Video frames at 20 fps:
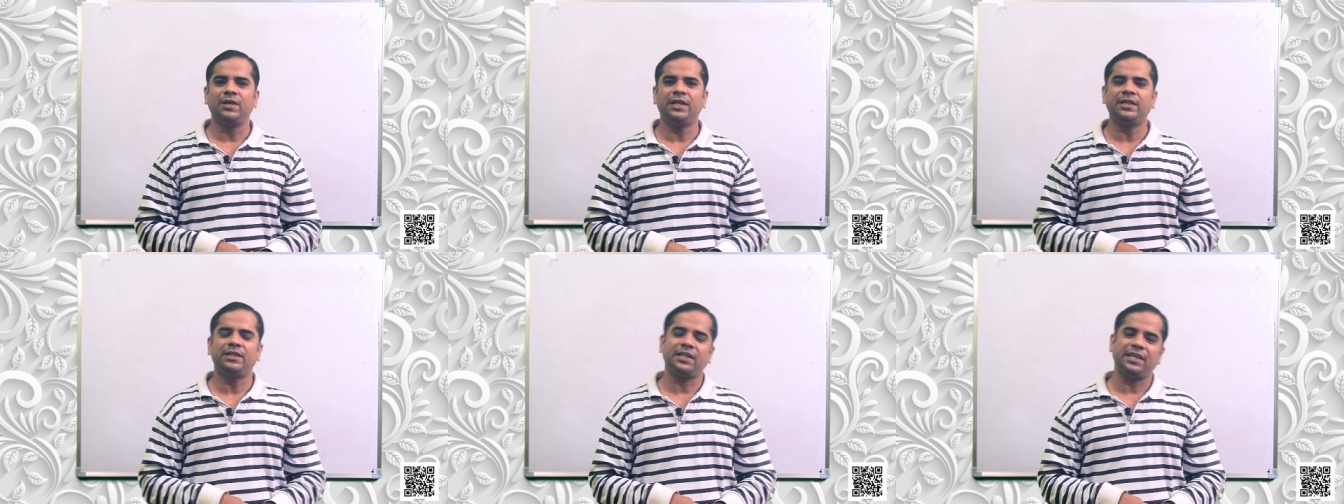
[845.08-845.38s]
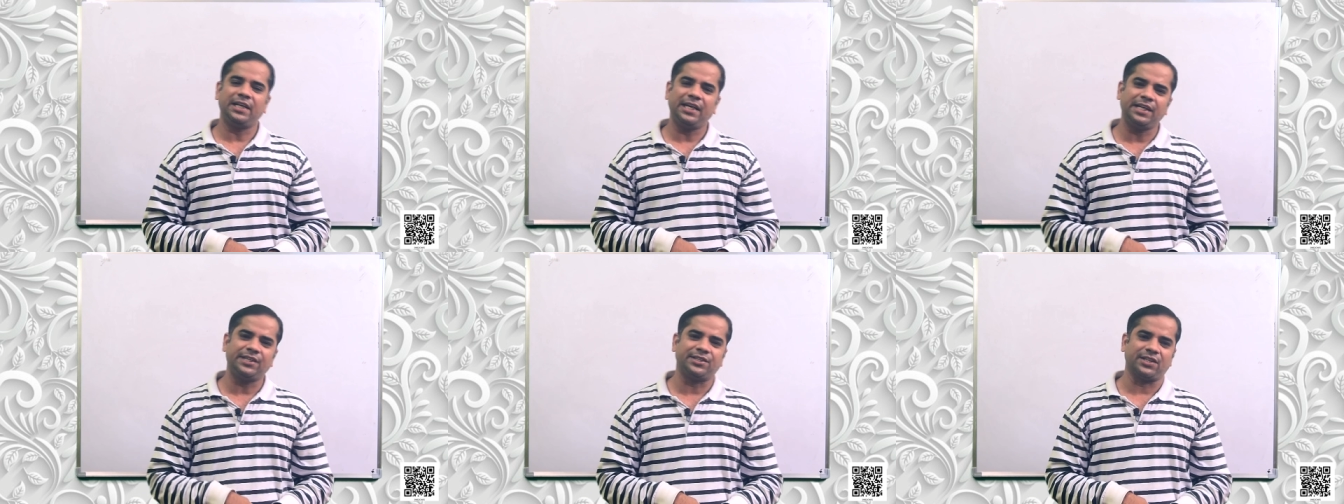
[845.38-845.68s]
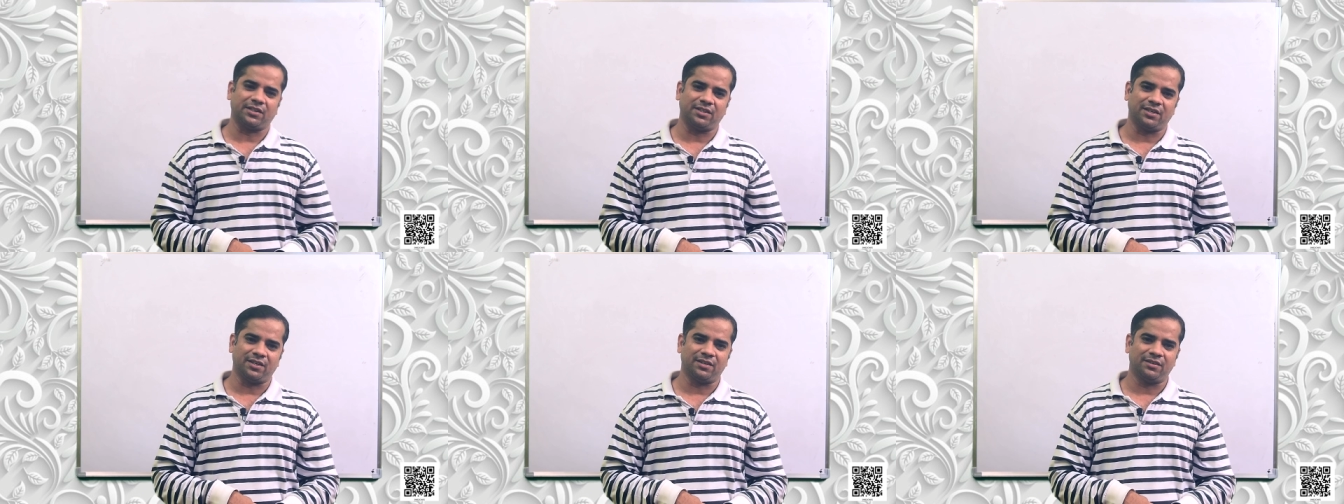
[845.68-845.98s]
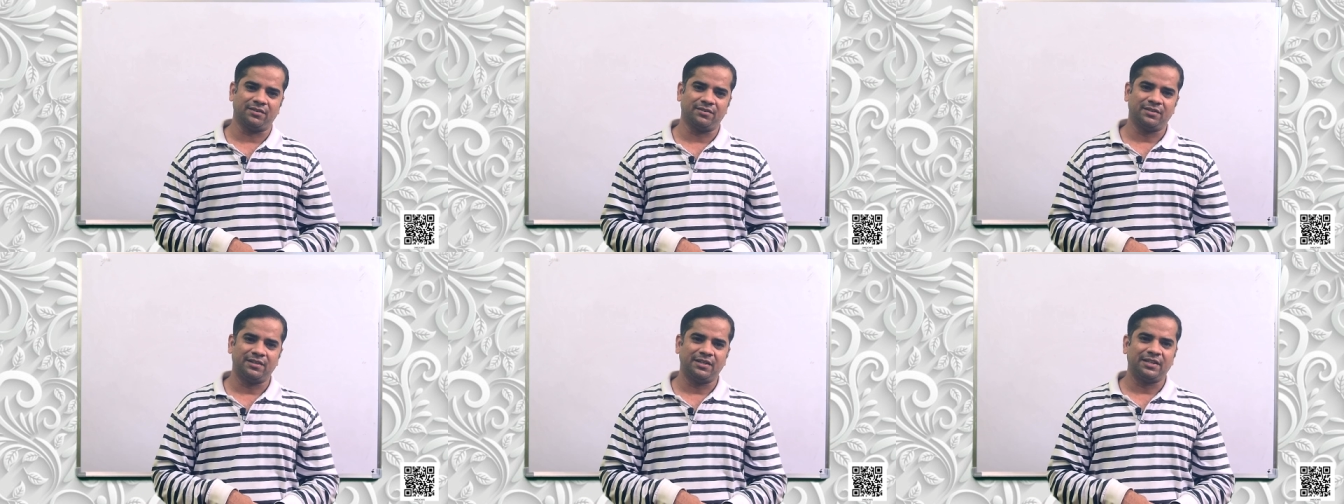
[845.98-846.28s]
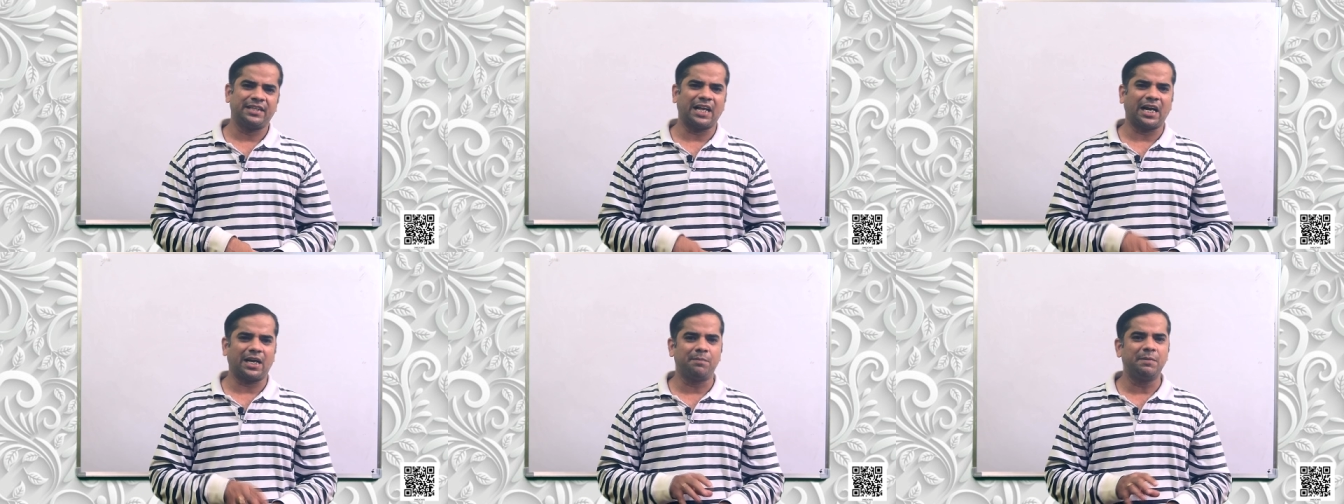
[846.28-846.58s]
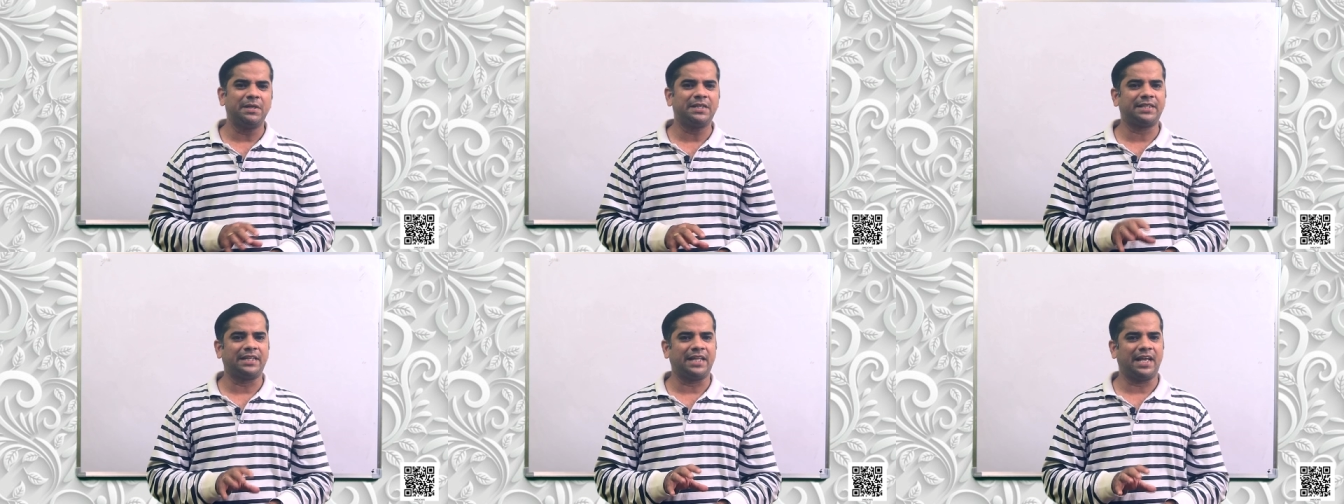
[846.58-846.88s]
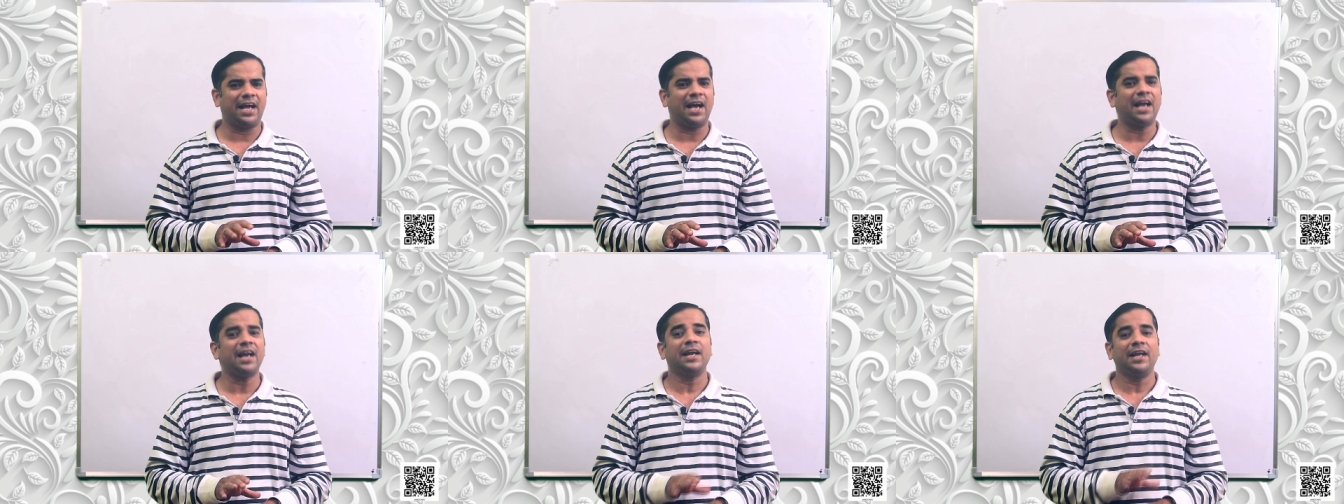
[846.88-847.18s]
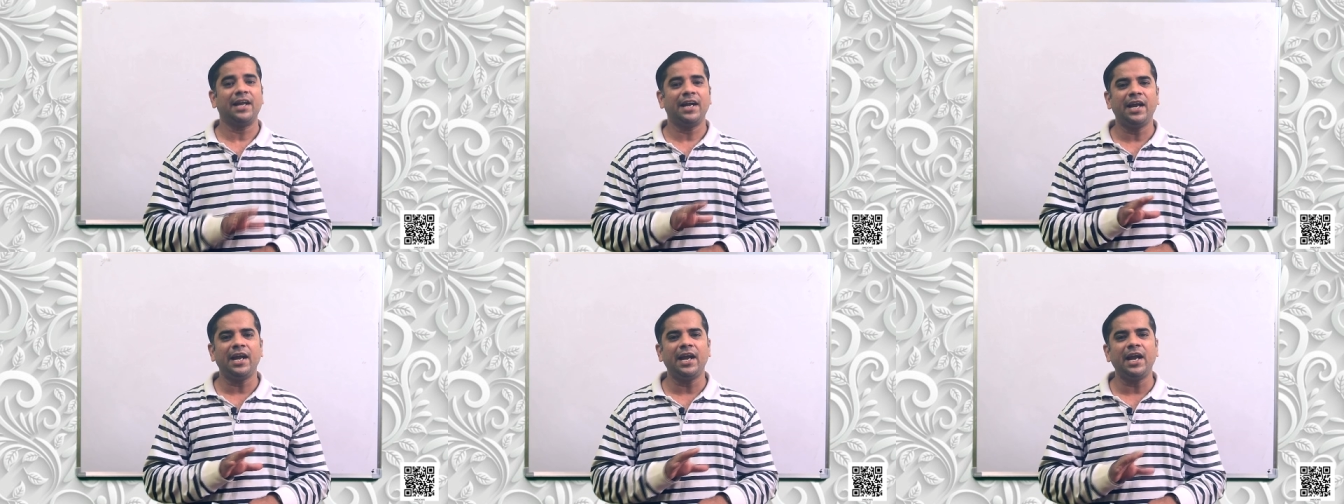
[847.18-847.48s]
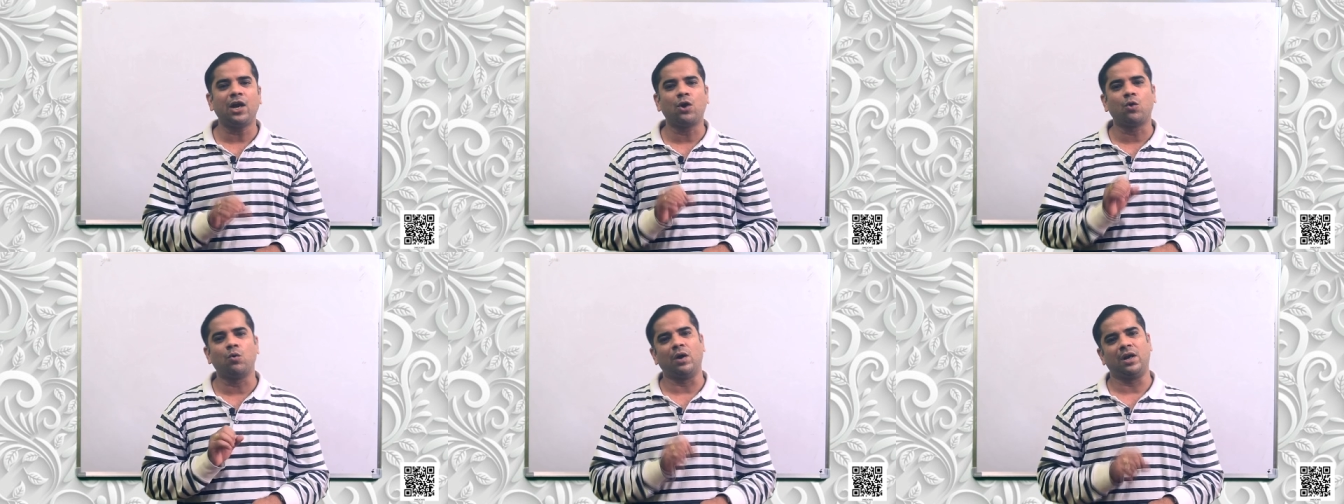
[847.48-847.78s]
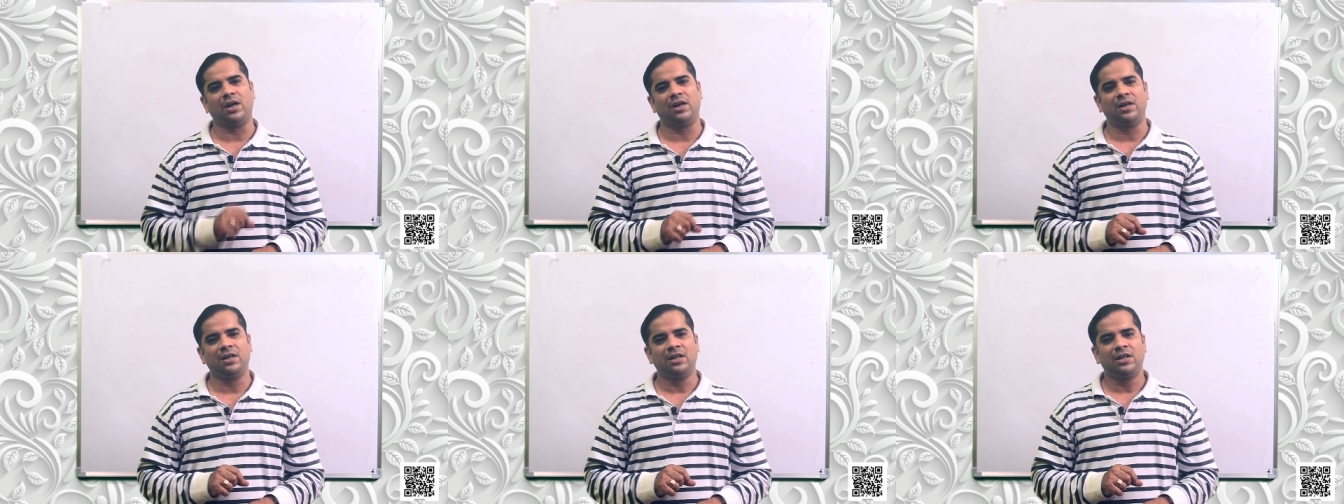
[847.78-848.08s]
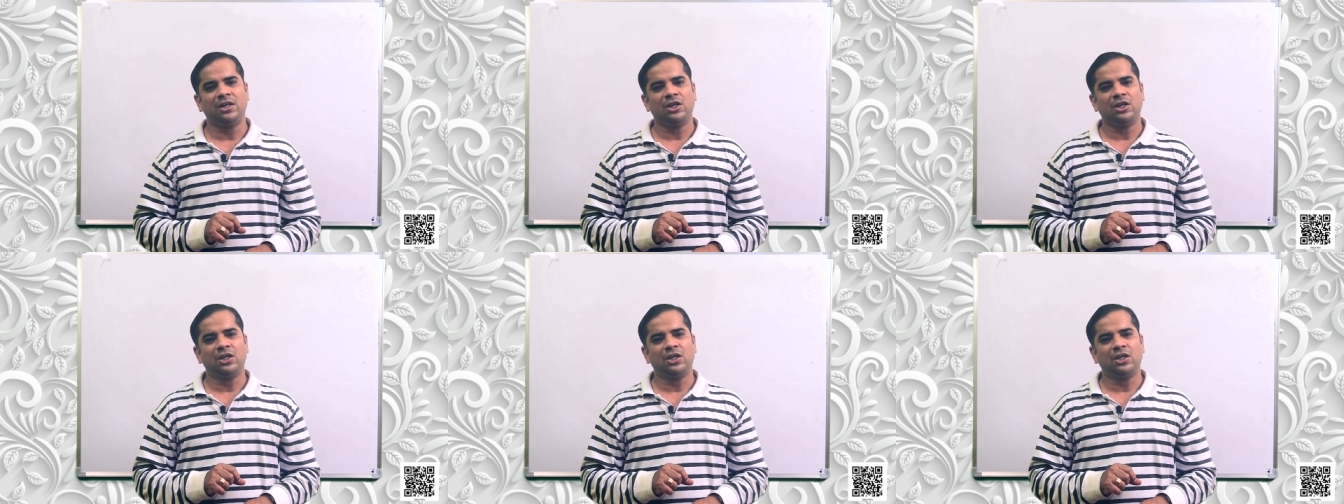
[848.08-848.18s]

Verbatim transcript: with each other. That means they are equal.